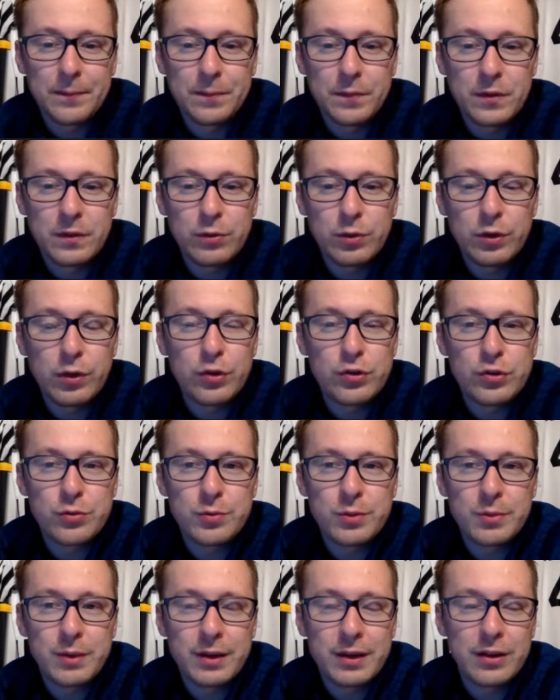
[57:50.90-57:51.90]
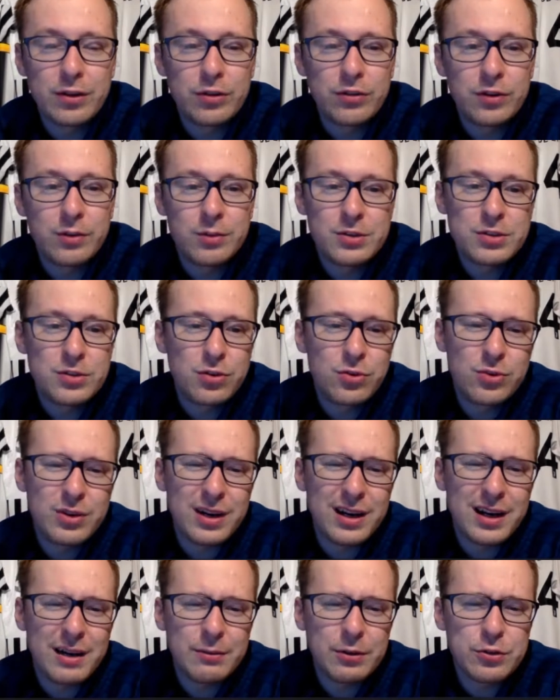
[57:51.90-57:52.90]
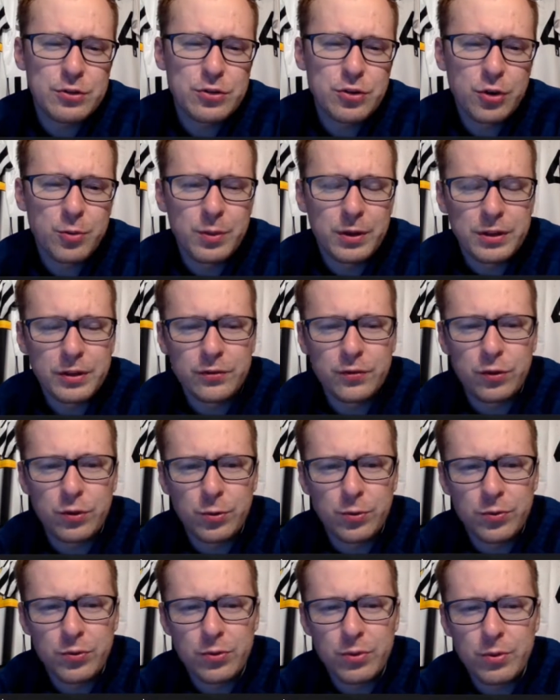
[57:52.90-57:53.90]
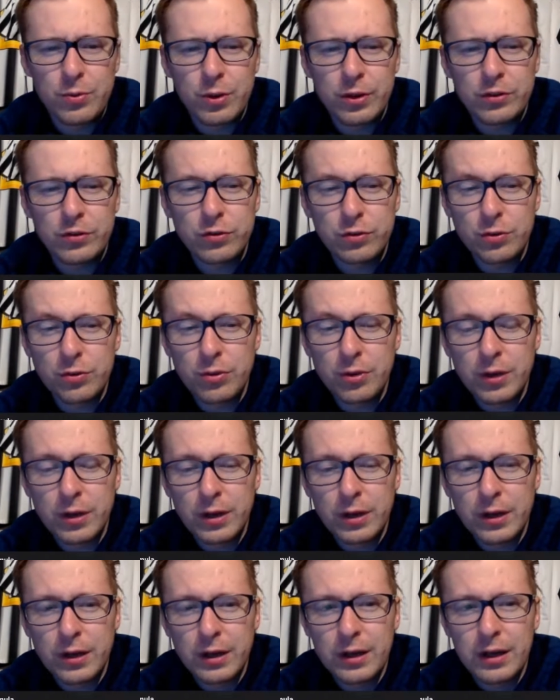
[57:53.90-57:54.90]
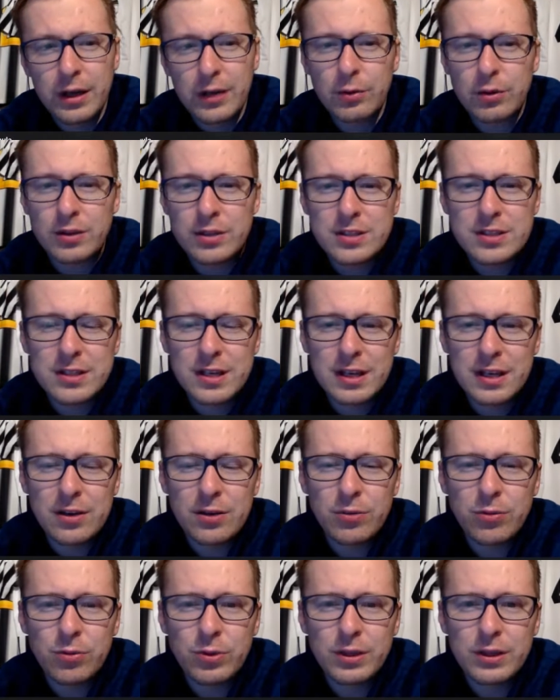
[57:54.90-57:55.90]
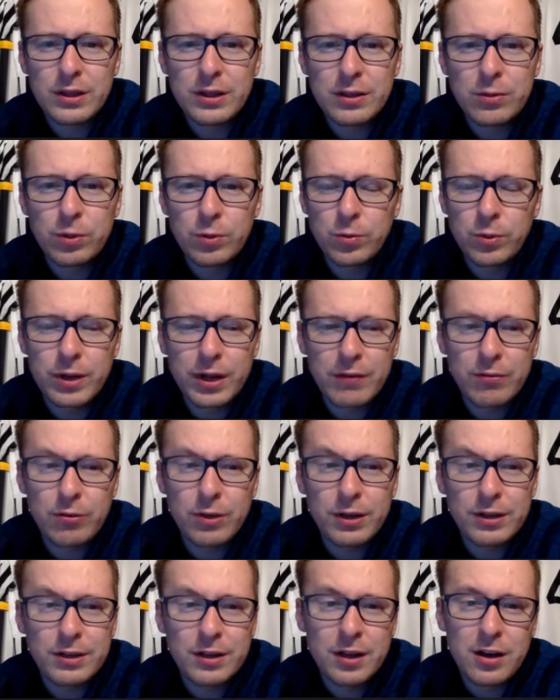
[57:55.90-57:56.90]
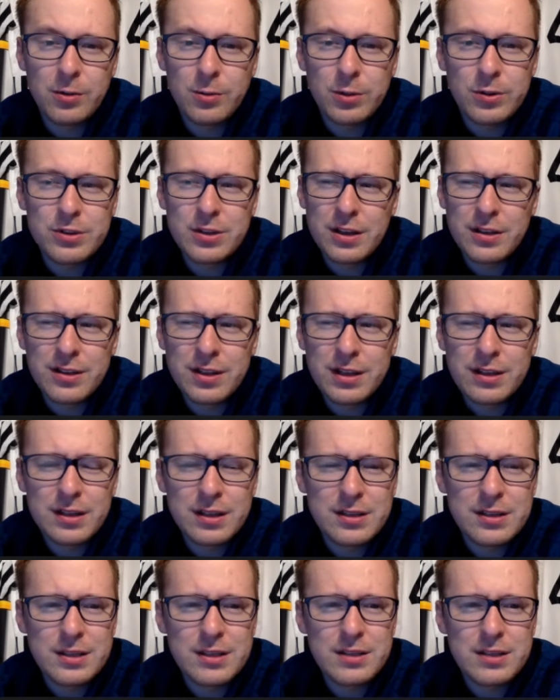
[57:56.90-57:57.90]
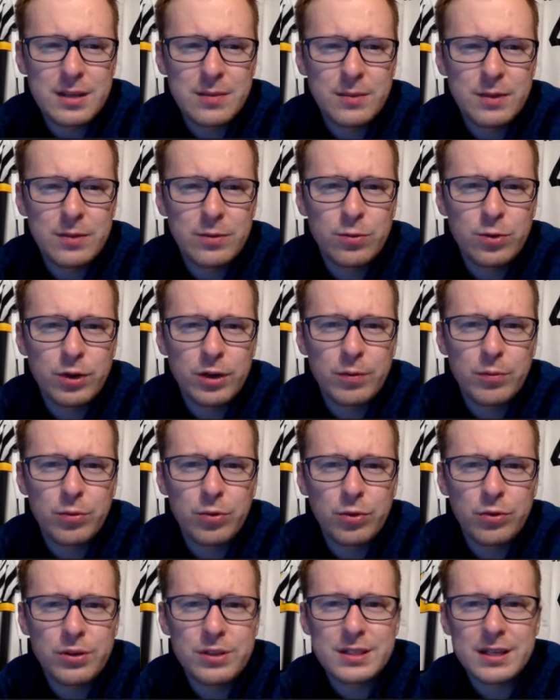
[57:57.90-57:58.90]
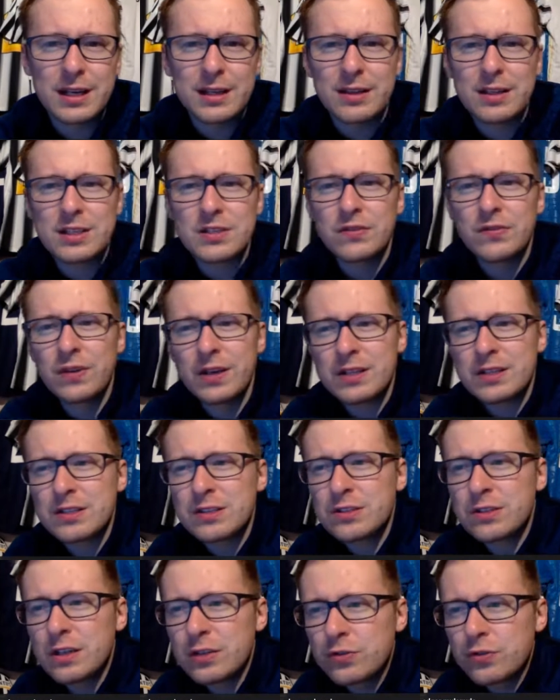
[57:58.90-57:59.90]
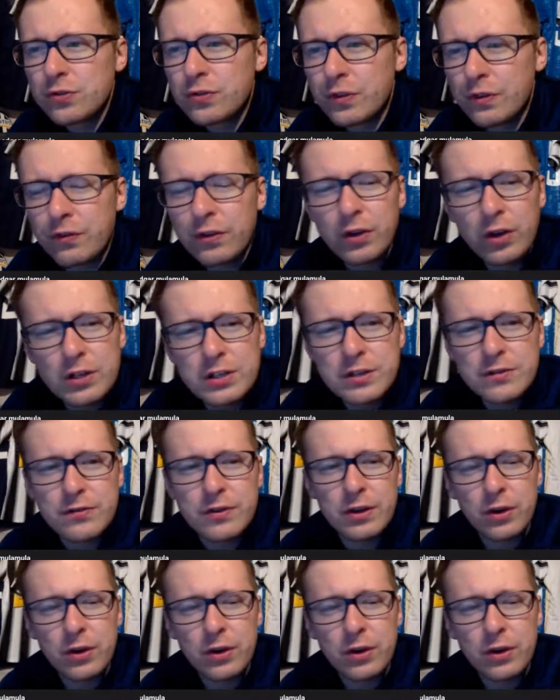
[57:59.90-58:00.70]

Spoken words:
will also be back in November. So I'm not sure about the 4-3-1-2. I'd rather stick with what we have right now, because I think this is something work in progress, and this fits into the philosophy